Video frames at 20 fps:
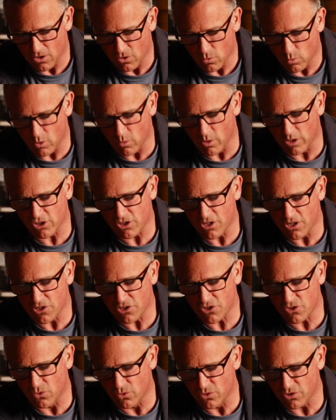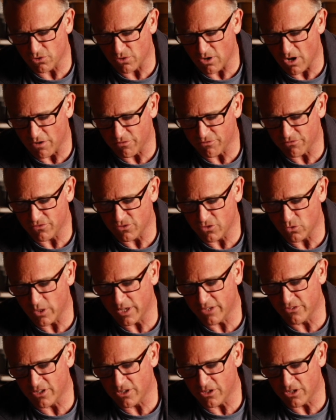We watched her saunter off,
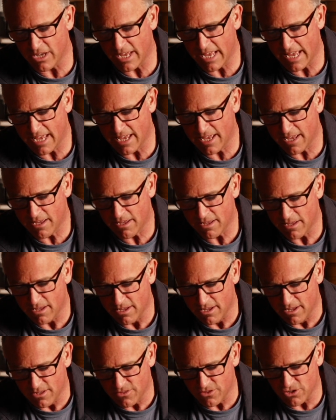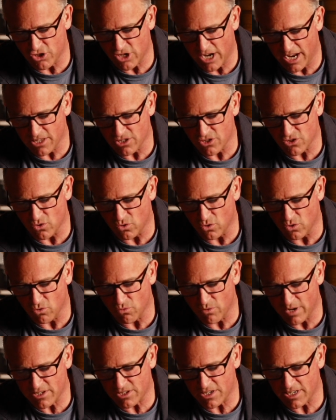twigs in her hair, the chainsaw
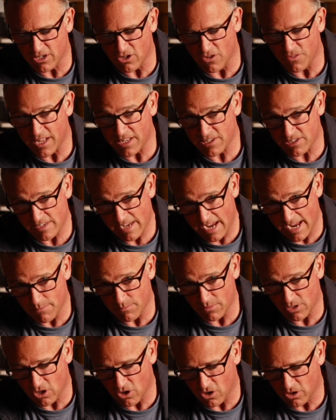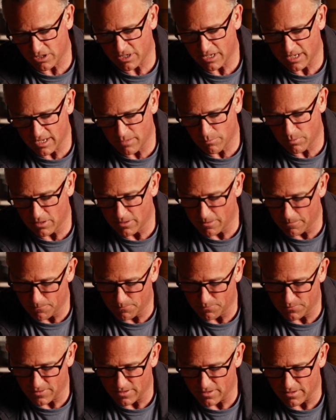resting on that same cocked hip.
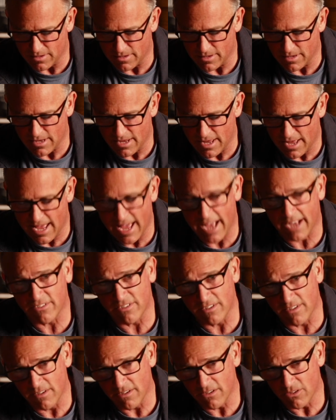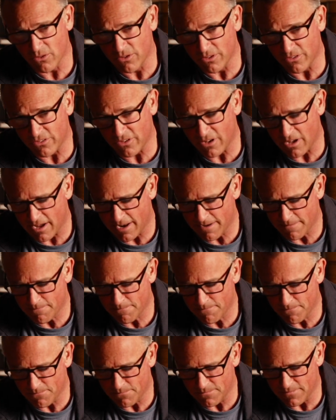Accident or design?
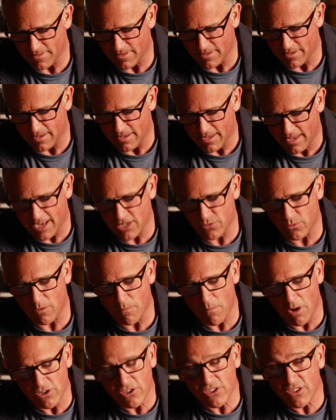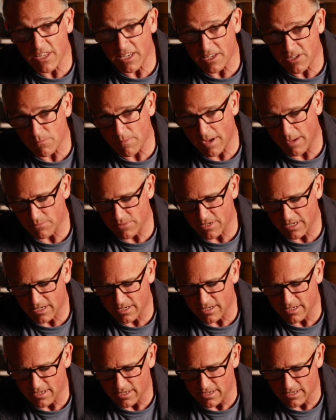As with most things Mum
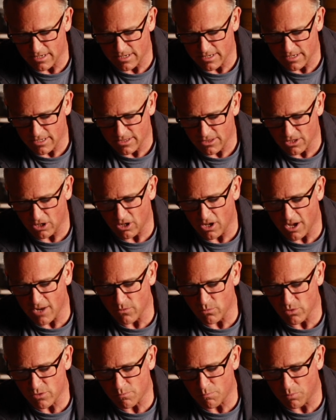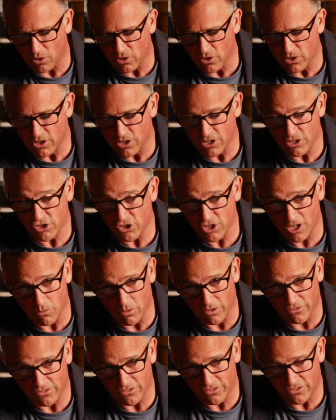did, the line was blurred and she
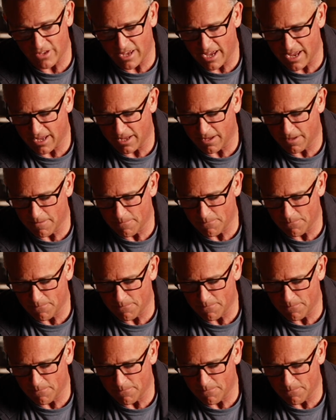wasn't saying.